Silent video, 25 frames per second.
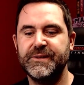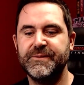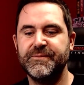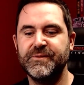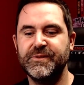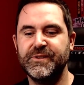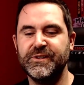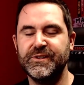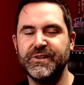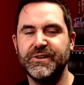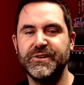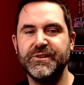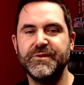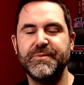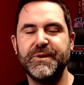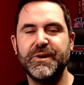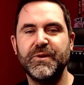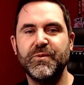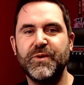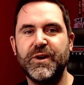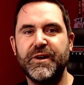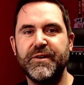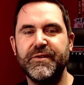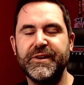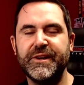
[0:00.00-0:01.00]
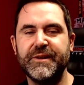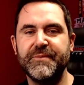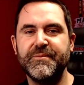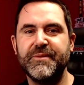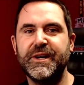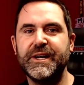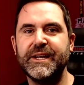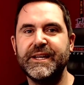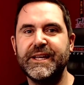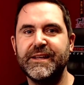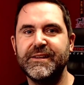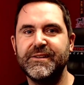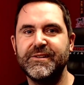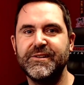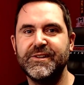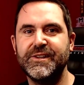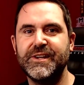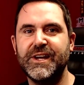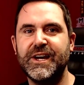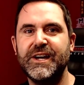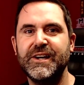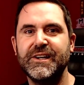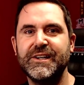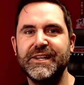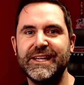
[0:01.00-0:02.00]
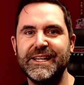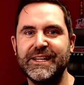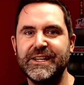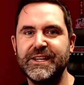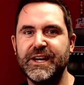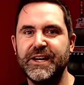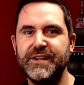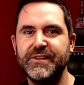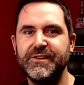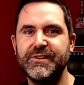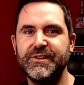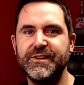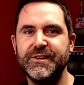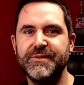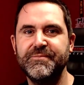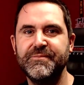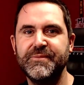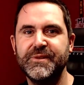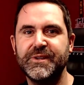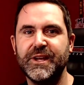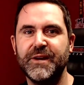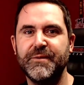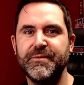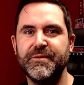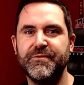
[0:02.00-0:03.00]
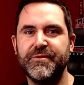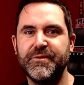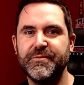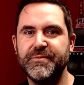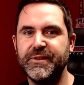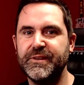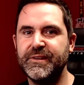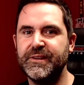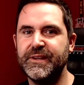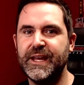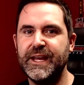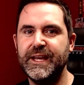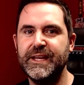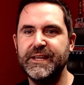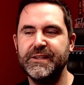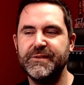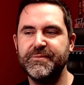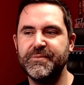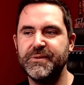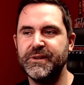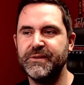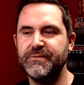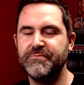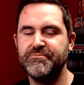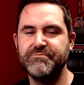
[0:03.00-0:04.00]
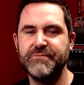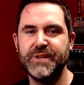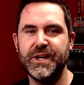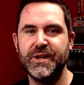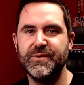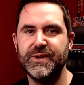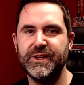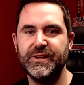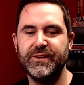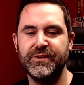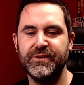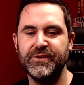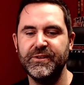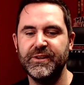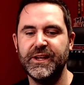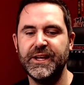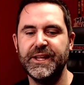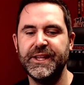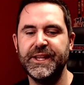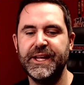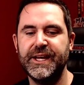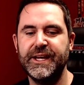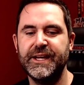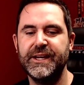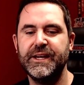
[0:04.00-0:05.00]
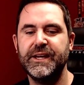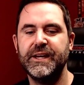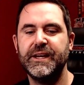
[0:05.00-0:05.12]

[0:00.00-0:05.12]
because I was a bit worried it might get stuck in customs coming from the States, but no issues like that.